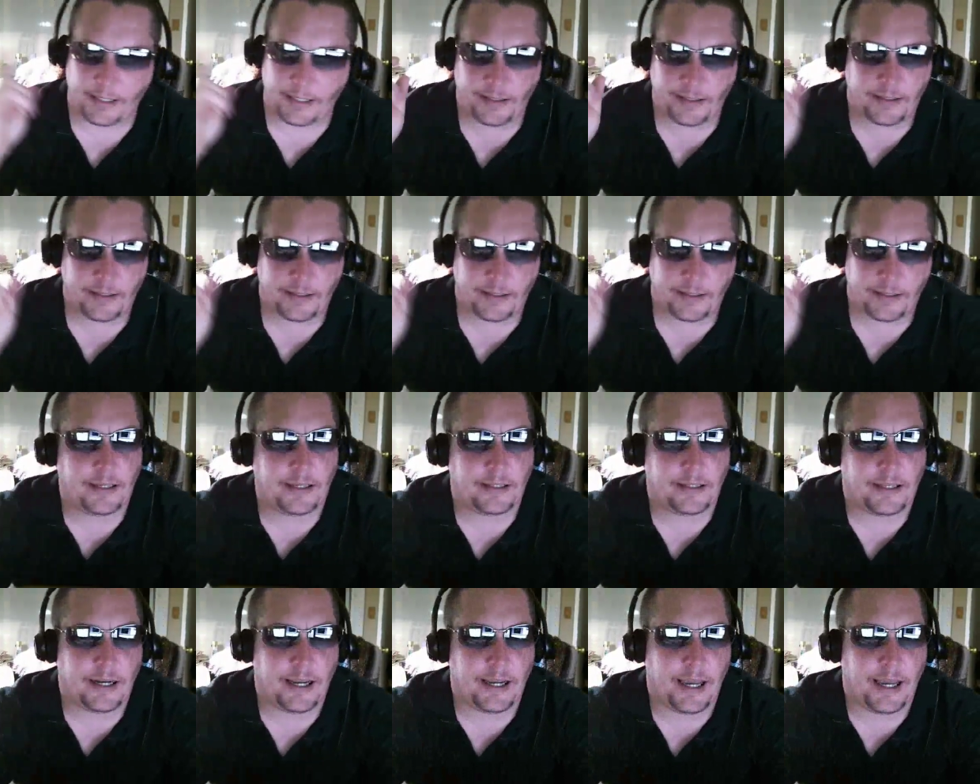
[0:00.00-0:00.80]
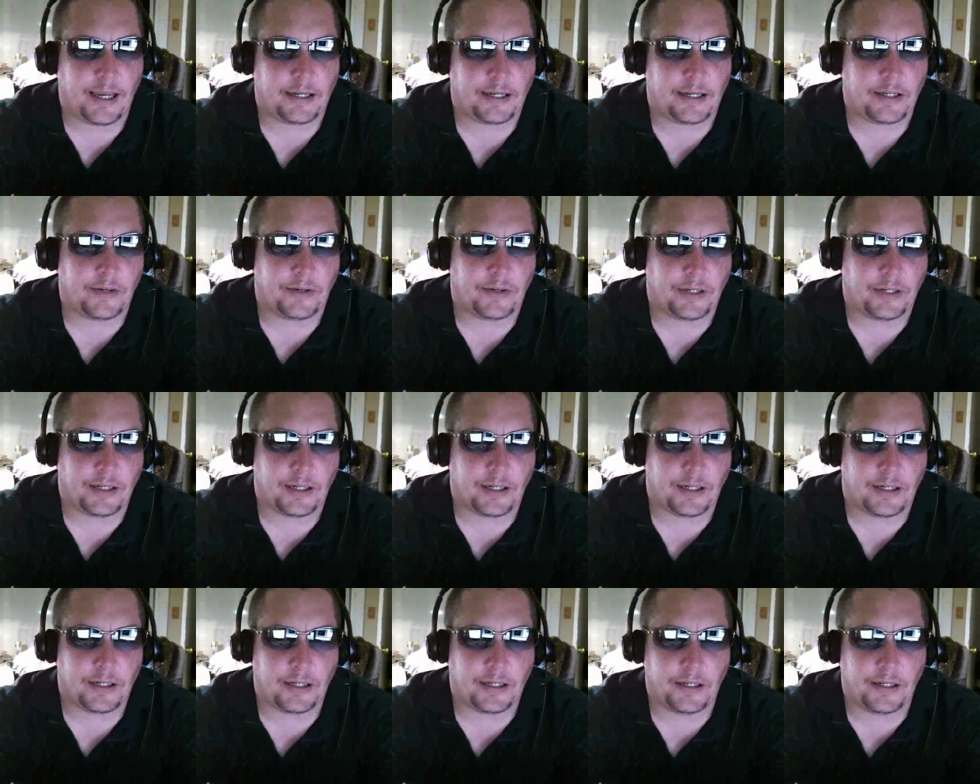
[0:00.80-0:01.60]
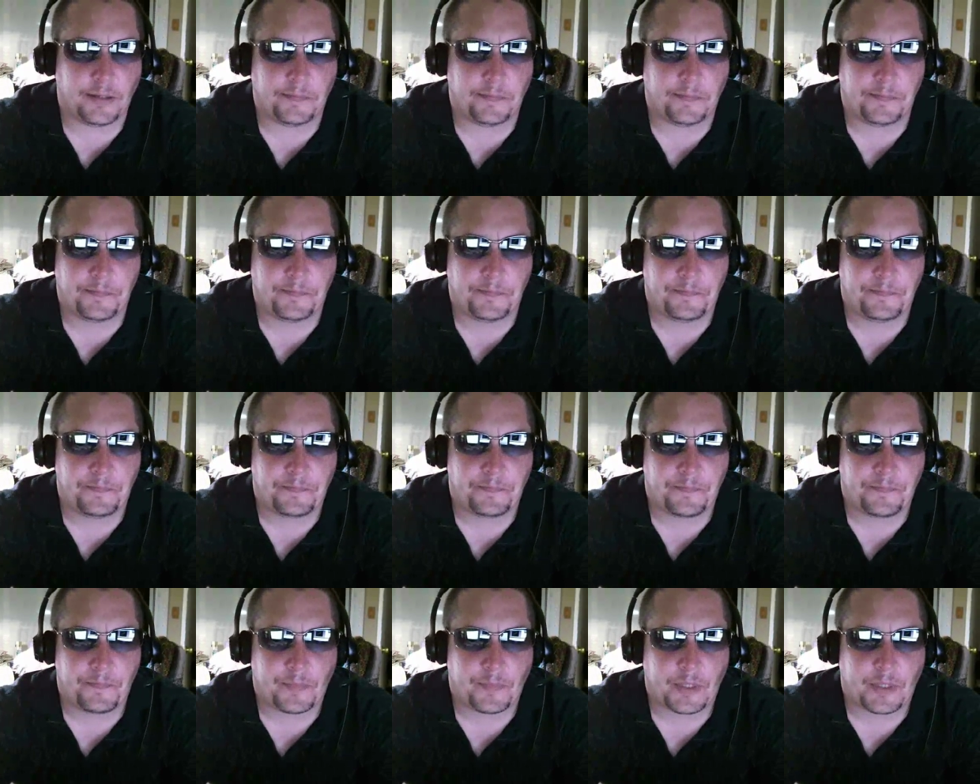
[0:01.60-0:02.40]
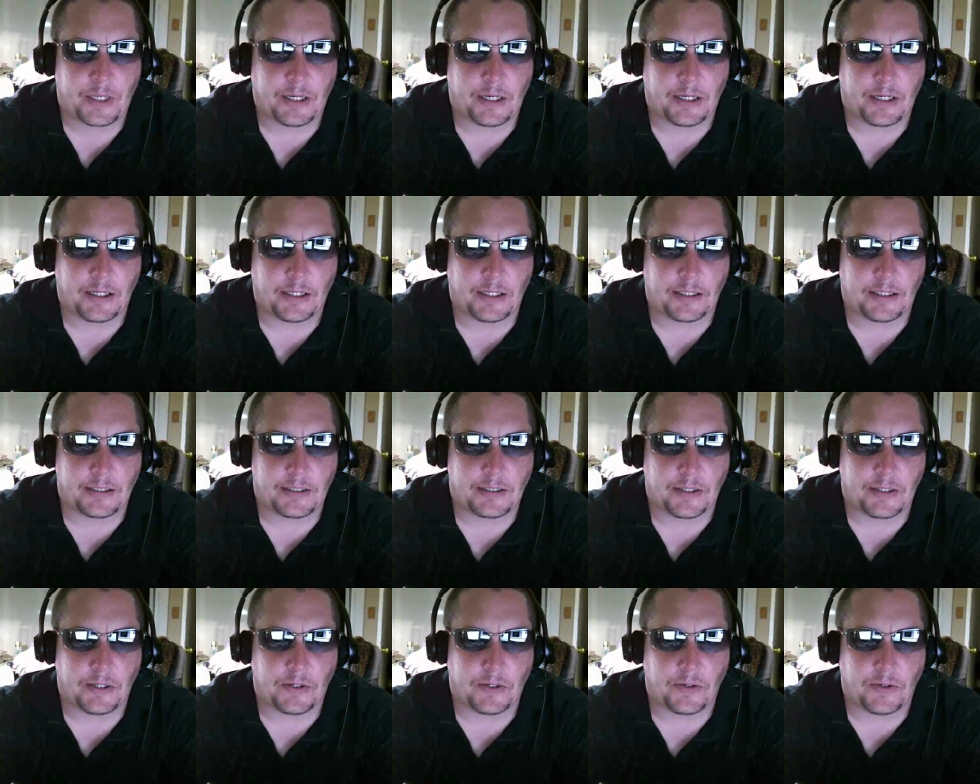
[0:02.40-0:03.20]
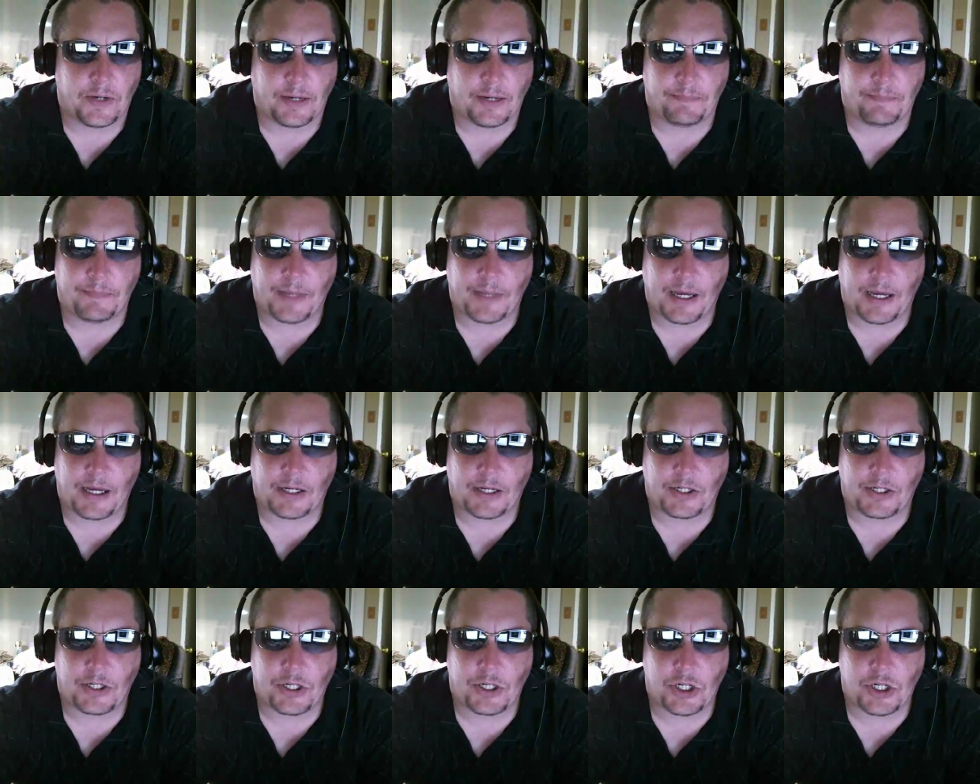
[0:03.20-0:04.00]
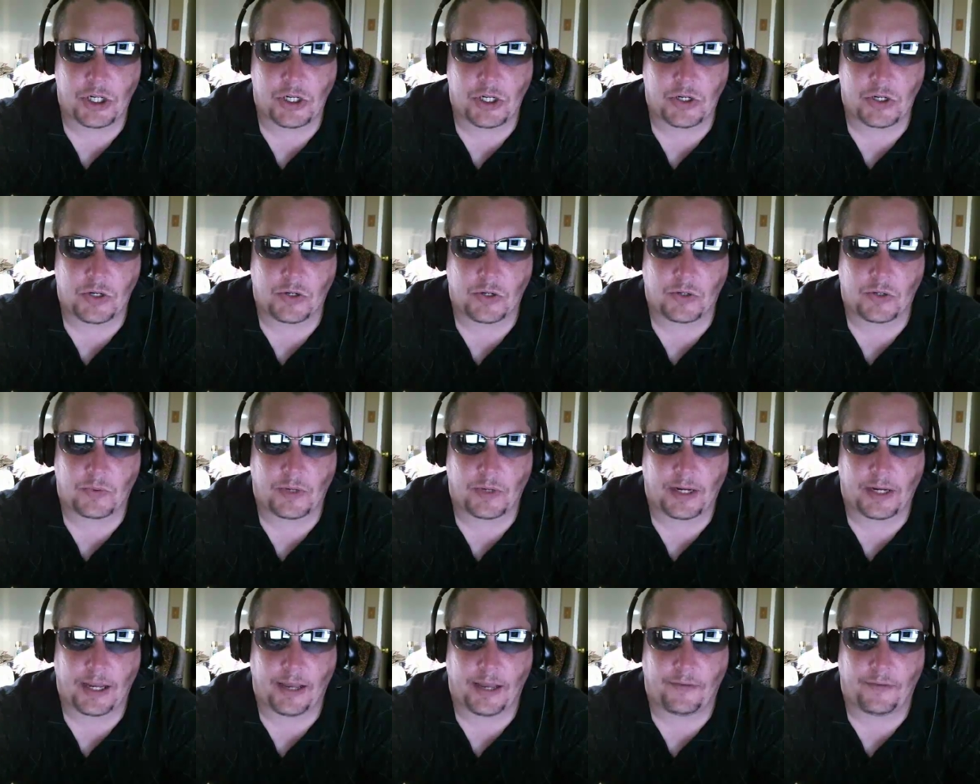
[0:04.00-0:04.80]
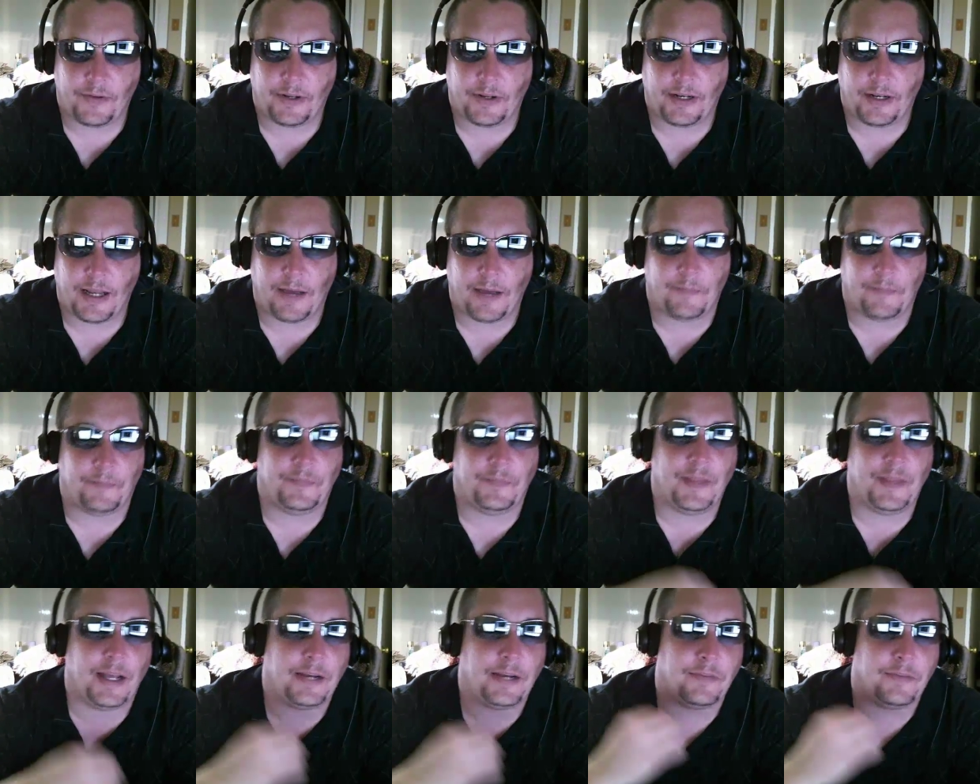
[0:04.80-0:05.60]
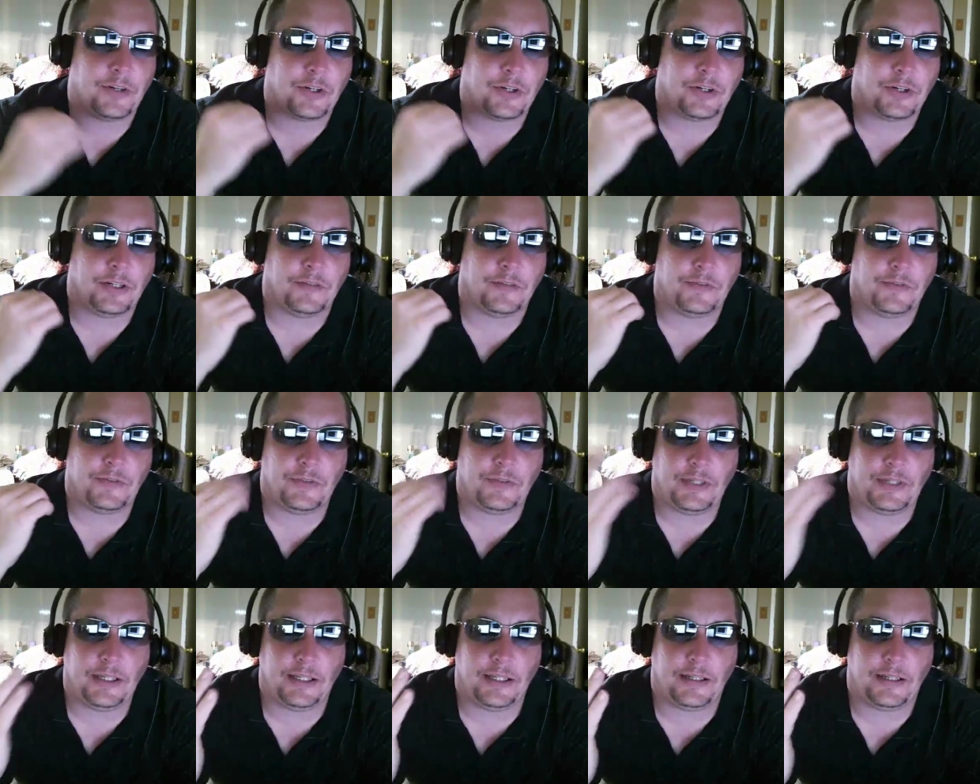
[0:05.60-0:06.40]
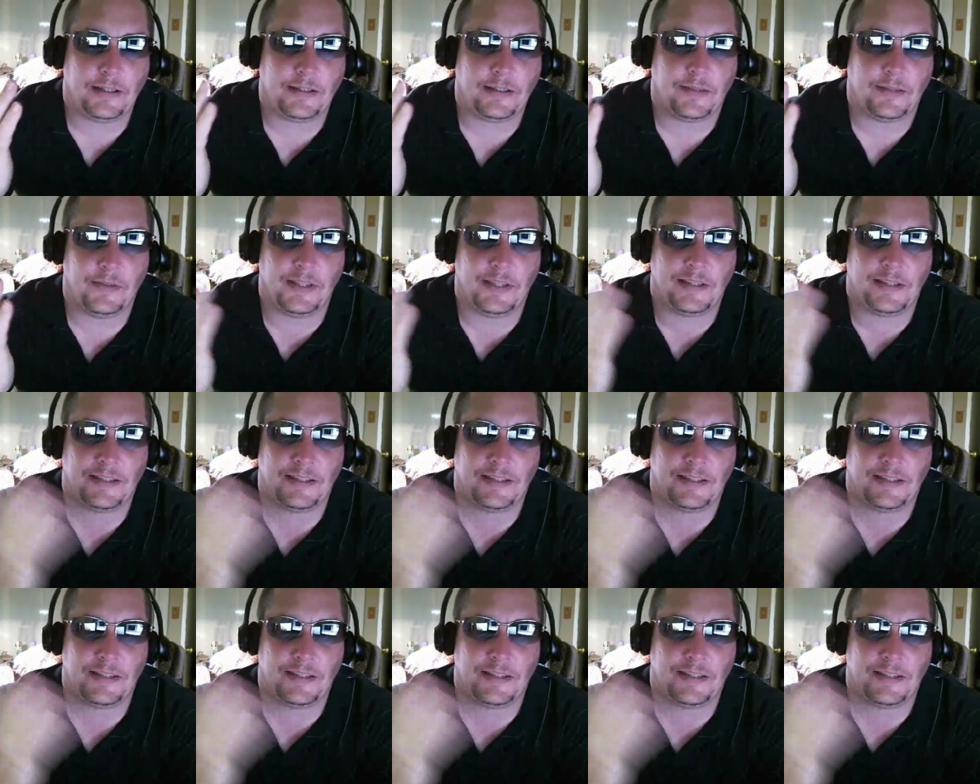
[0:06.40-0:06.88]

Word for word: thing that I had going on. Uh, so I'm not sure what I have. I'm not even sure you've seen some of the